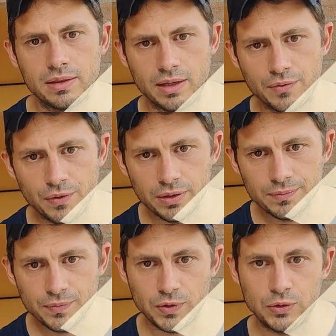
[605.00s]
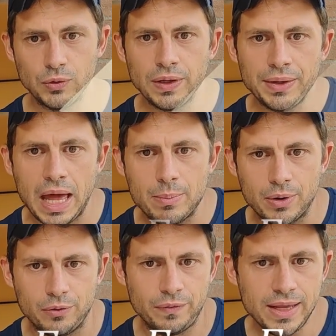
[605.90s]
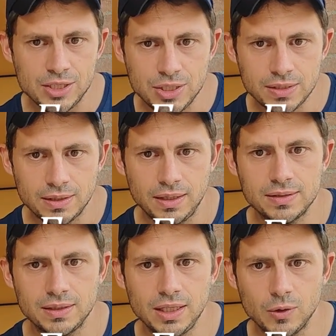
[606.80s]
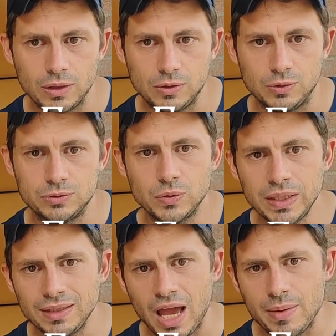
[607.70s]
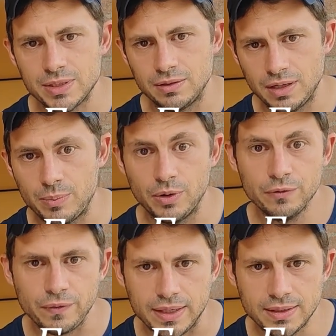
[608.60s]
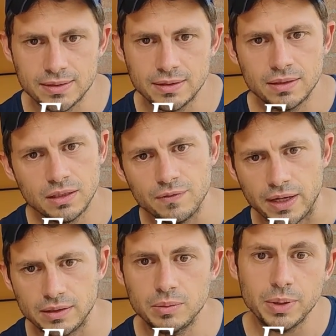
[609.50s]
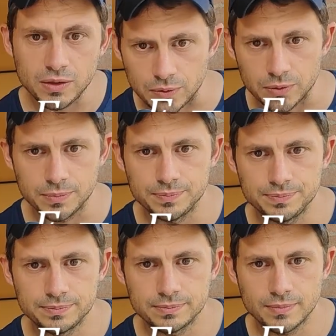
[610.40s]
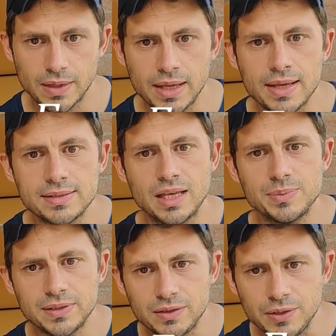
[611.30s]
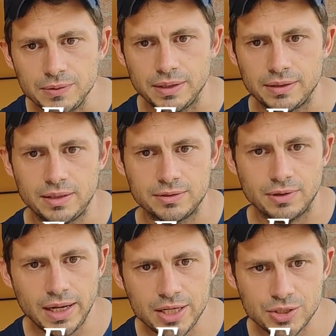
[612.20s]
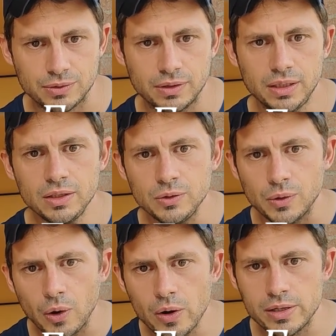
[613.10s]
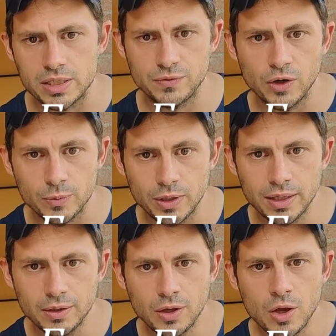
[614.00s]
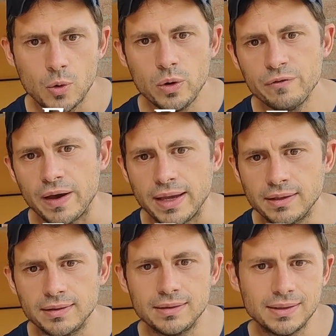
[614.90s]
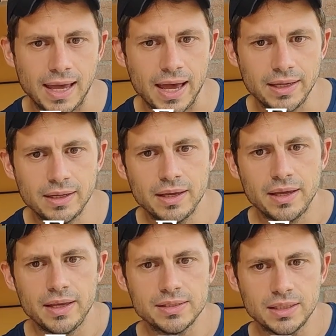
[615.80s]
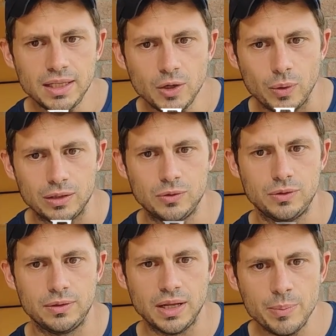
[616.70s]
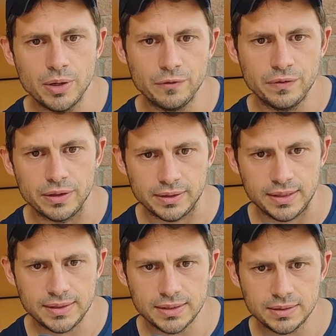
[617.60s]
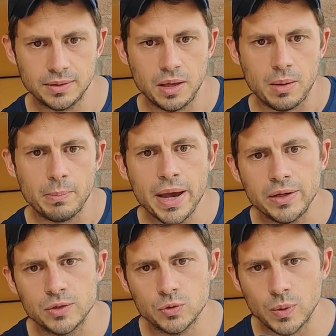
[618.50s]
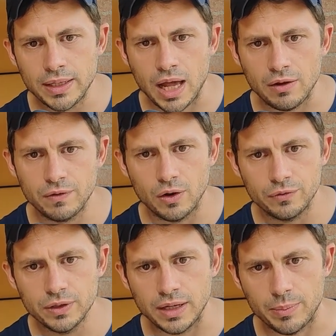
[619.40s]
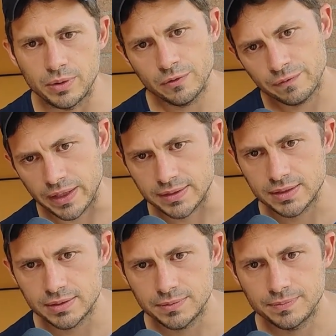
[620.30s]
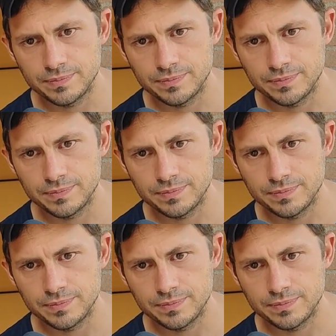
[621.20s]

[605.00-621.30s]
Therefore, the total number of edges is equal to 3 times the number of faces divided by 2. Substituting this relation into Euler's formula, we find that chi is equal to the number of vertices minus 1/2 of the number of faces.